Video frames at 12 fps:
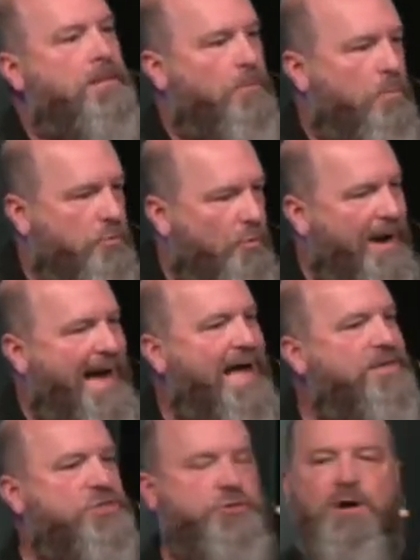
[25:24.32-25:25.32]
the way I
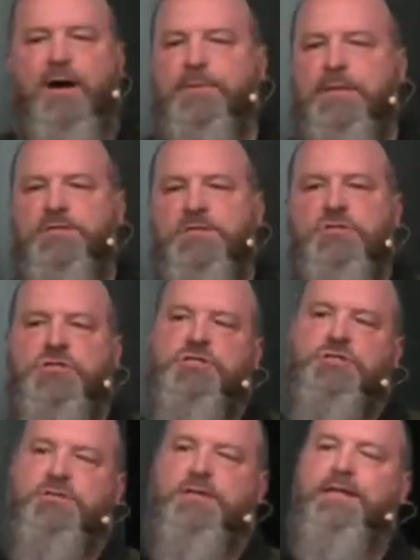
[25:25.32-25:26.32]
describe it is it
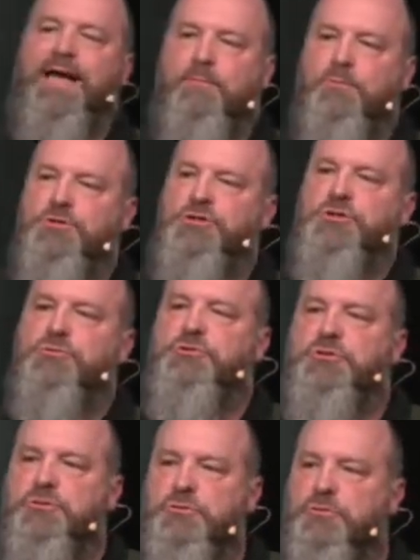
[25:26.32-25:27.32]
just enables you
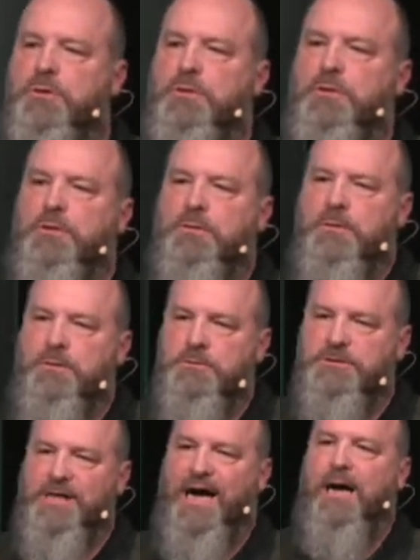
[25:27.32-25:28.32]
to
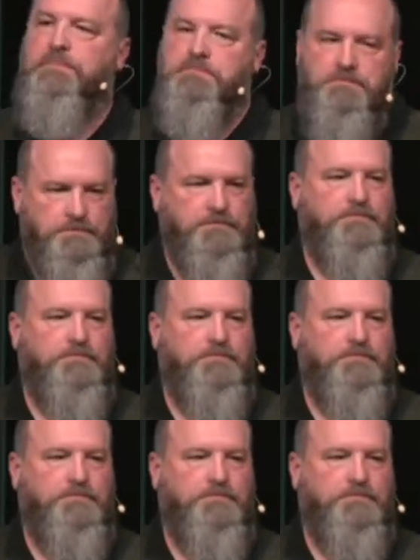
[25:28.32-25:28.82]
stop